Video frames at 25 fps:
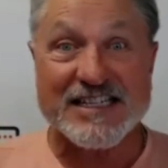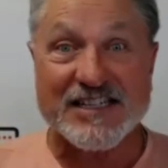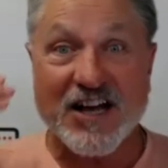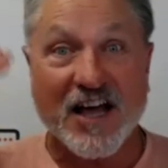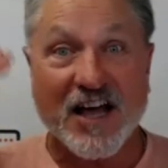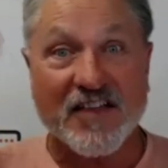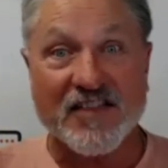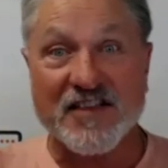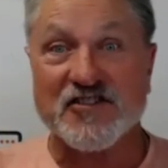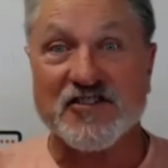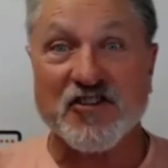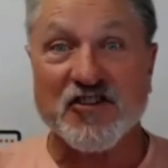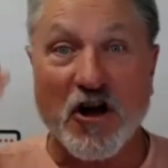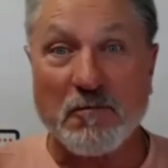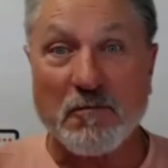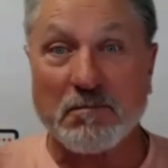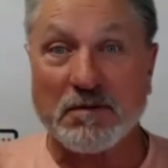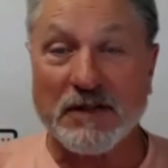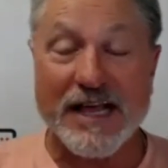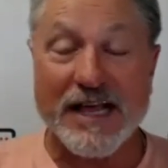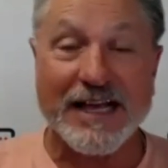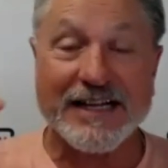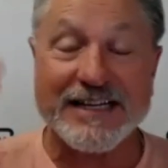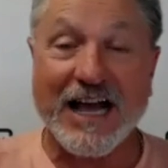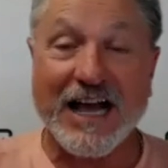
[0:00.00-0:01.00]
He's got this
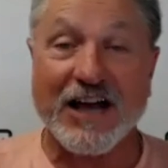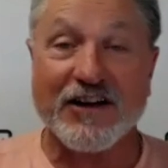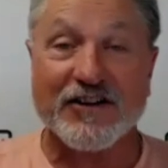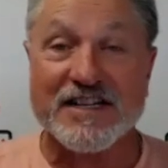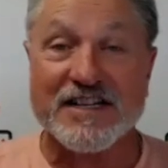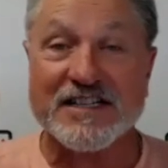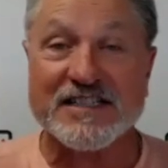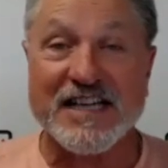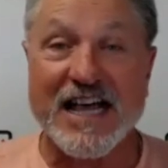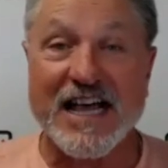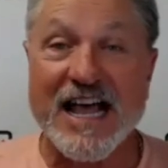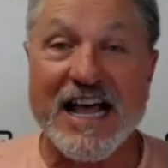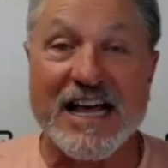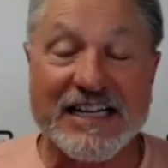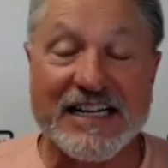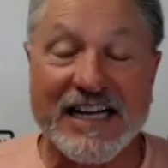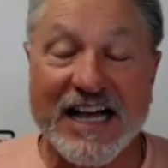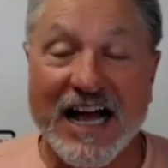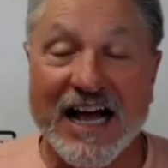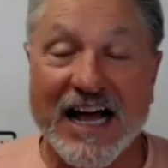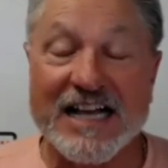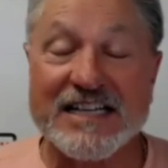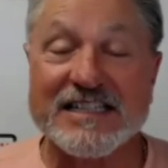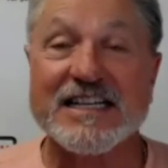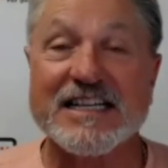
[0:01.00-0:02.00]
all planned out in his
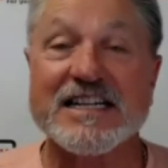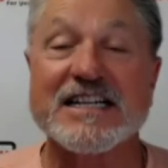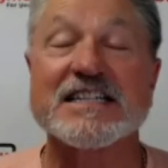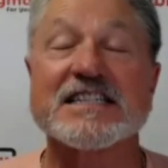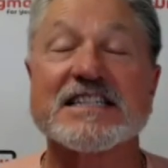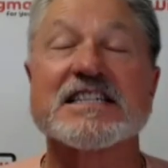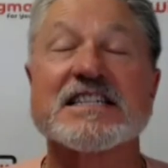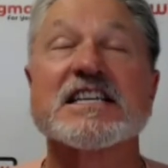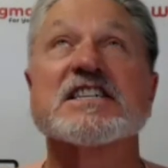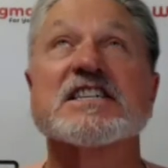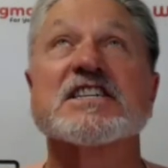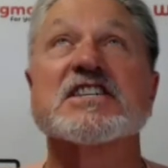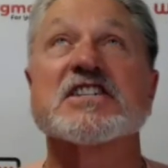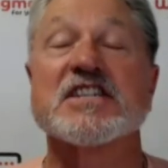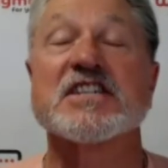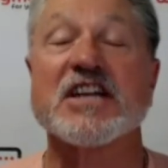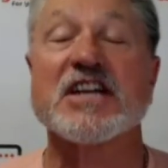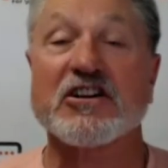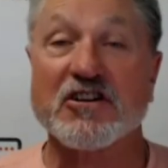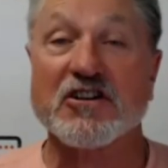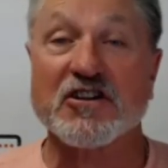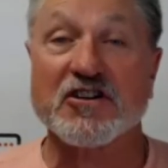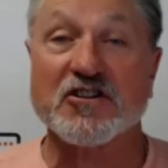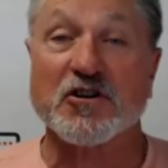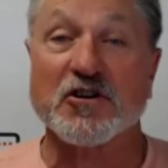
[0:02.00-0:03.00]
head, guys, and it's
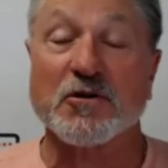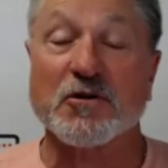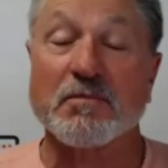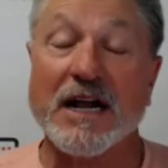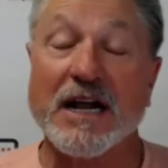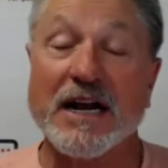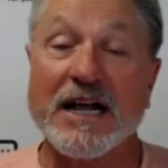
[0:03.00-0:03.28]
hysterical.